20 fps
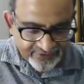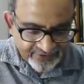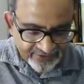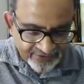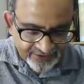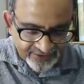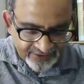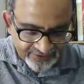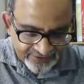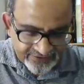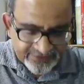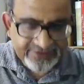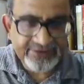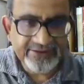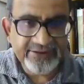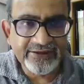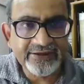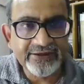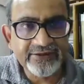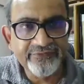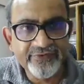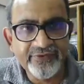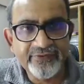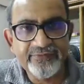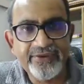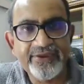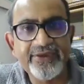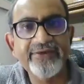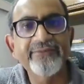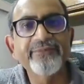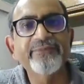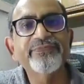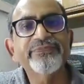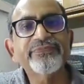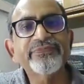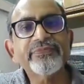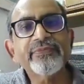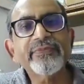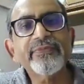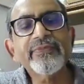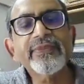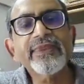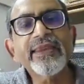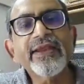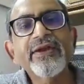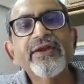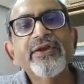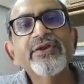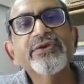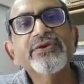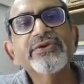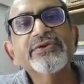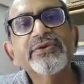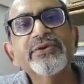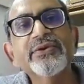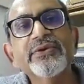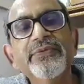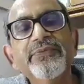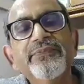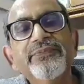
are incidental for me. So